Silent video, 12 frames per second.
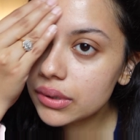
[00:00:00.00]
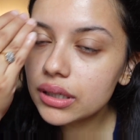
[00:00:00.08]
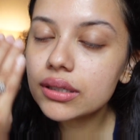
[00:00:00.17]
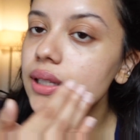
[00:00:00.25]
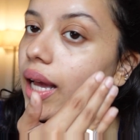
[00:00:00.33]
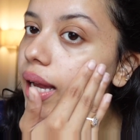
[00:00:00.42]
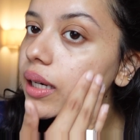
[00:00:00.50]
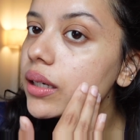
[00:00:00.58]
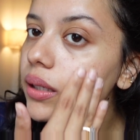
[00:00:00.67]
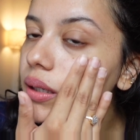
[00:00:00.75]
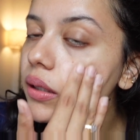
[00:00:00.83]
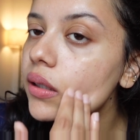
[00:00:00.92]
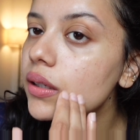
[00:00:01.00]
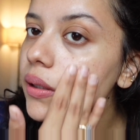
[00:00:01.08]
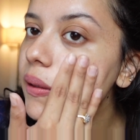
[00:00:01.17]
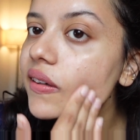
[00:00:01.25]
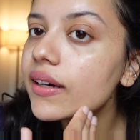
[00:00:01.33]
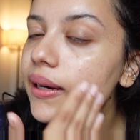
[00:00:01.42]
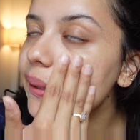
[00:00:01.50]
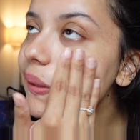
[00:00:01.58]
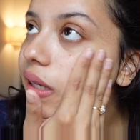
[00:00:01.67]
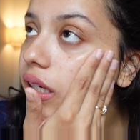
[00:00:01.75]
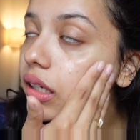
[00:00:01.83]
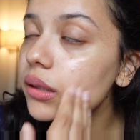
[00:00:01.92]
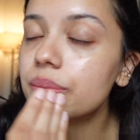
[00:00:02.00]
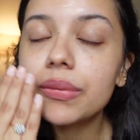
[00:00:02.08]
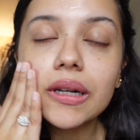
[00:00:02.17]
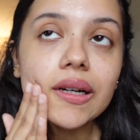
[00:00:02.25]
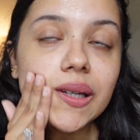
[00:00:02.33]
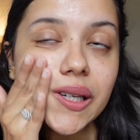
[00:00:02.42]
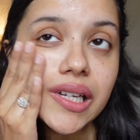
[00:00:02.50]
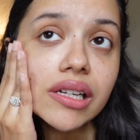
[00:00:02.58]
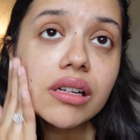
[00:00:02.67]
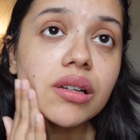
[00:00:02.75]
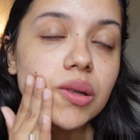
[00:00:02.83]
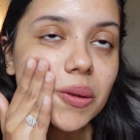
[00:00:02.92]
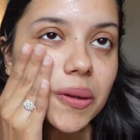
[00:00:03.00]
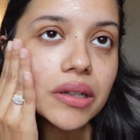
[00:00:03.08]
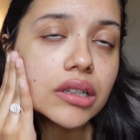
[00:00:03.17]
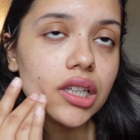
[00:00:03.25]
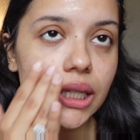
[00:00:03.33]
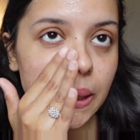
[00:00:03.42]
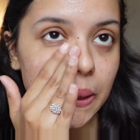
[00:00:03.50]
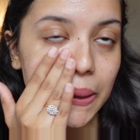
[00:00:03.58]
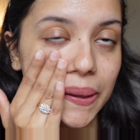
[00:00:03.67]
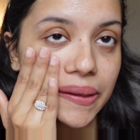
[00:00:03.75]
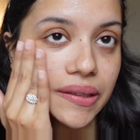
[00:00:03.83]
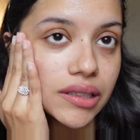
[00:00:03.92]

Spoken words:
This is a very gentle serum. I had this for